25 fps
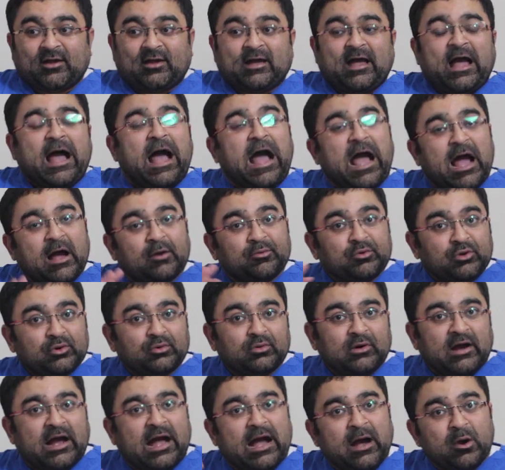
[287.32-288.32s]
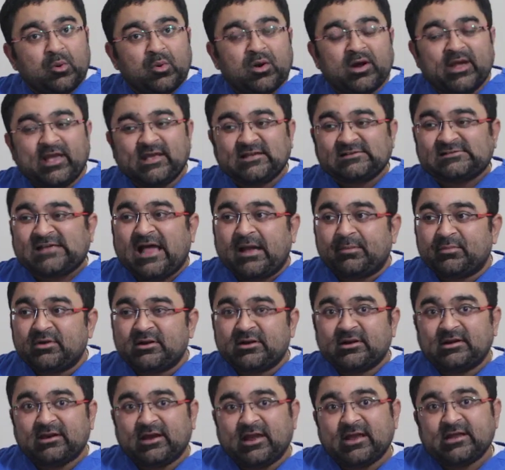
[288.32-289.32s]
How
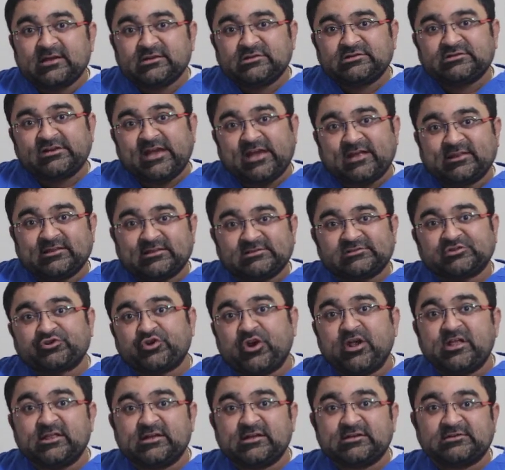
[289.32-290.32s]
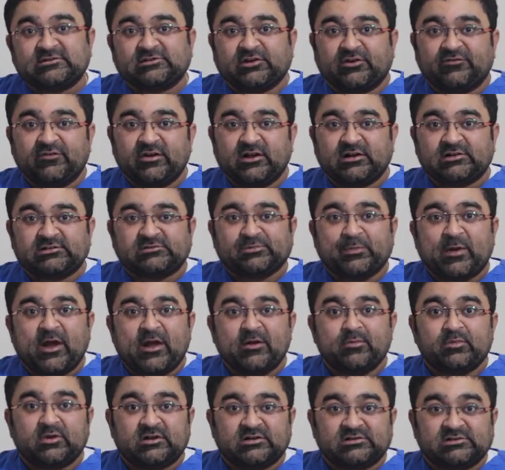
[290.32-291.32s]
examiner can check the strength in cervical
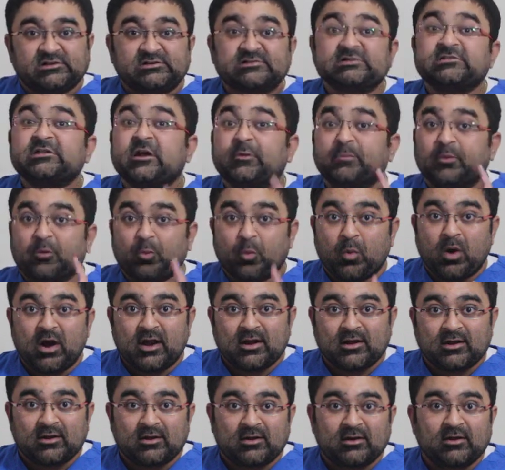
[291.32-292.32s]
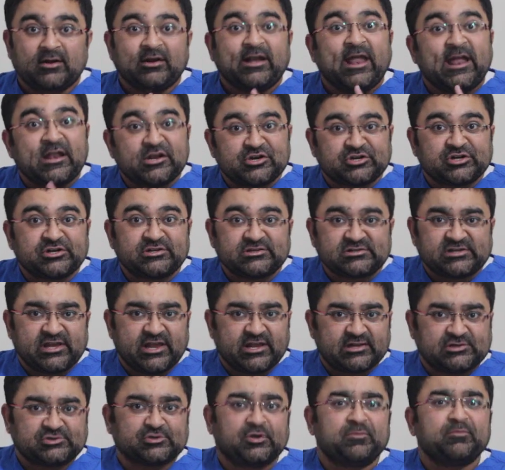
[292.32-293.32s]
spine muscles? Number 1, tension
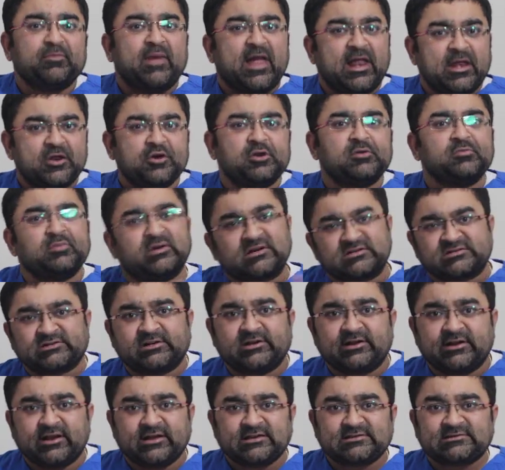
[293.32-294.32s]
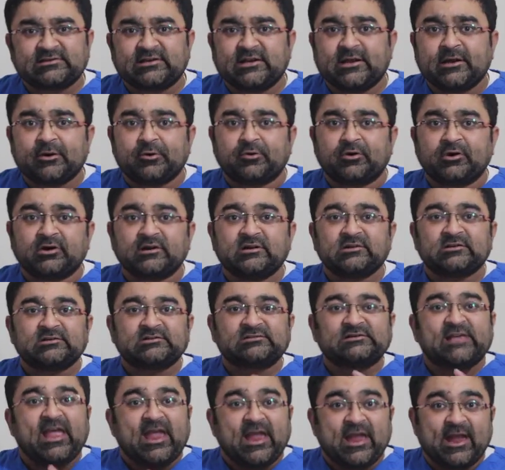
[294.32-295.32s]
scales or manual muscle testing. Or
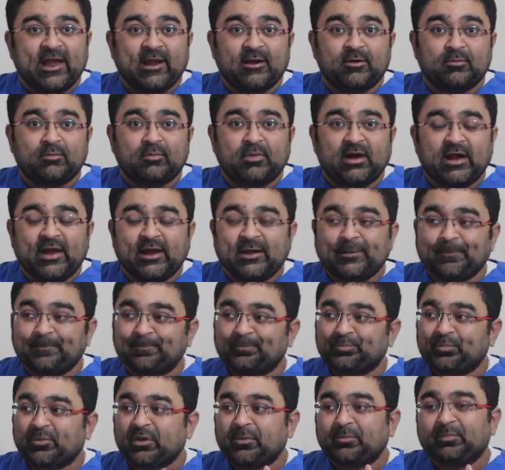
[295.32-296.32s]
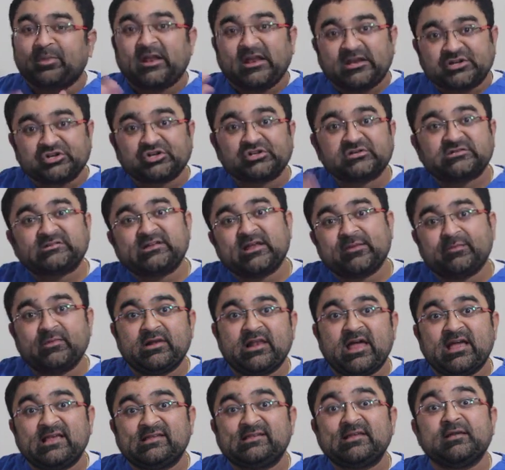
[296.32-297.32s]
second, by pressure
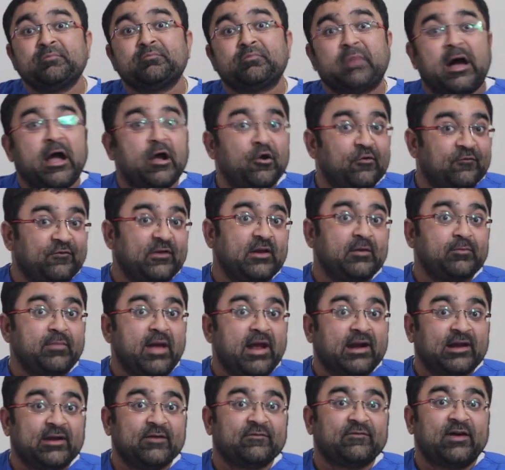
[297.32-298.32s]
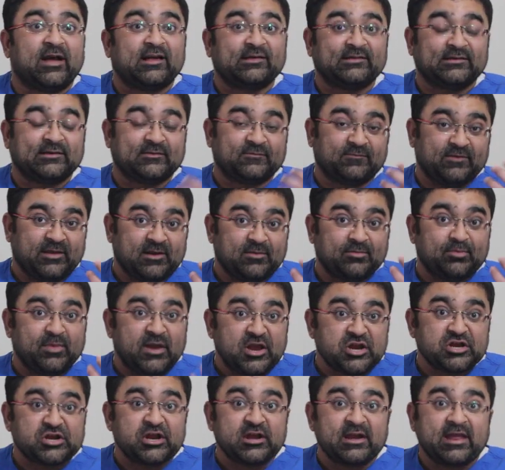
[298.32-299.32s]
stabilizing biofeedback devices where a
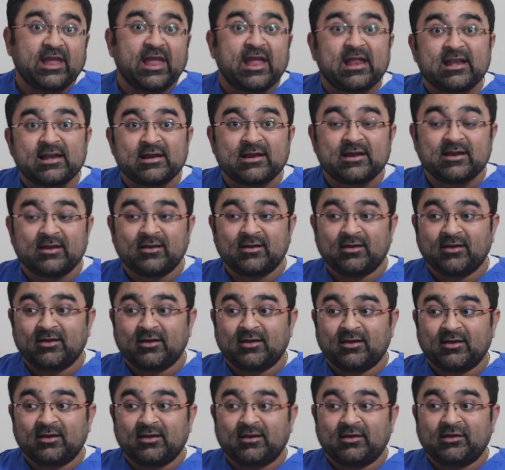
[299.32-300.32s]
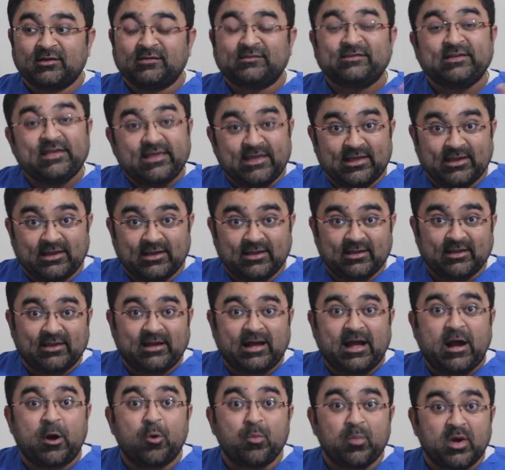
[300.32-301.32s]
patient can see
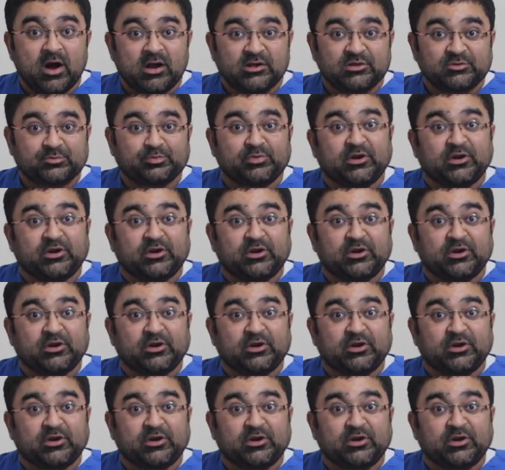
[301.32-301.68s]
how much